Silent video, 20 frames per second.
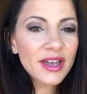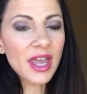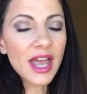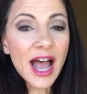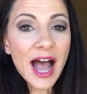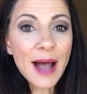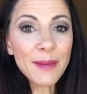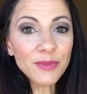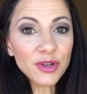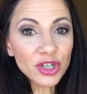
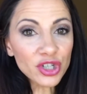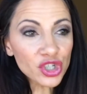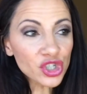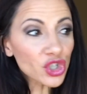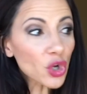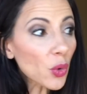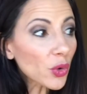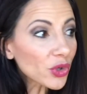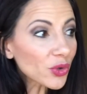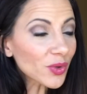I'm going to
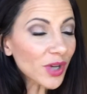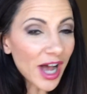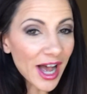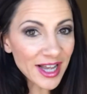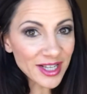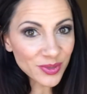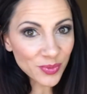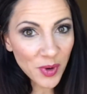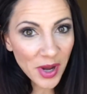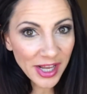show you
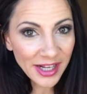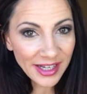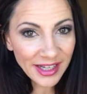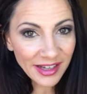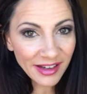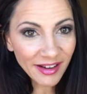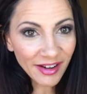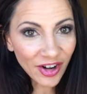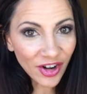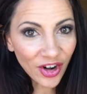guys right
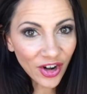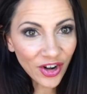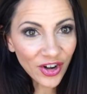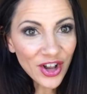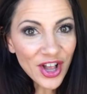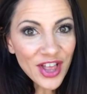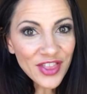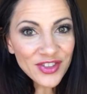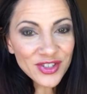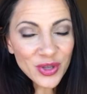here
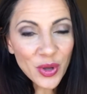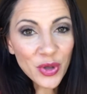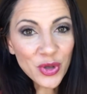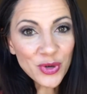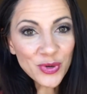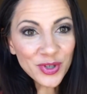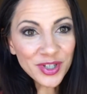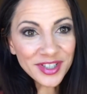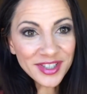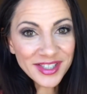so
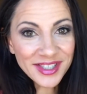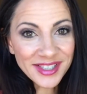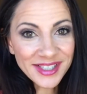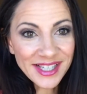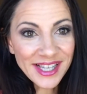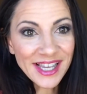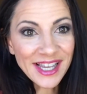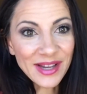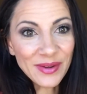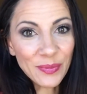you can
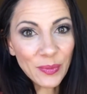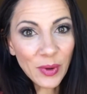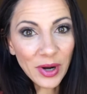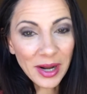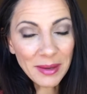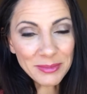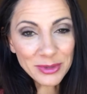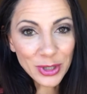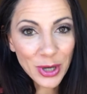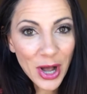see what
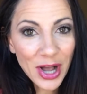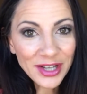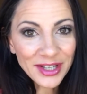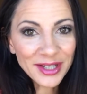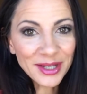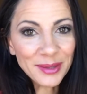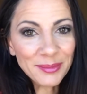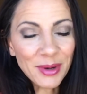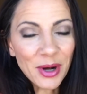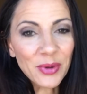I'm
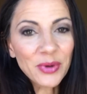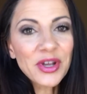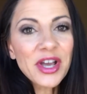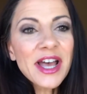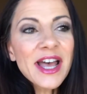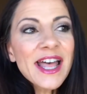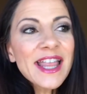talking about.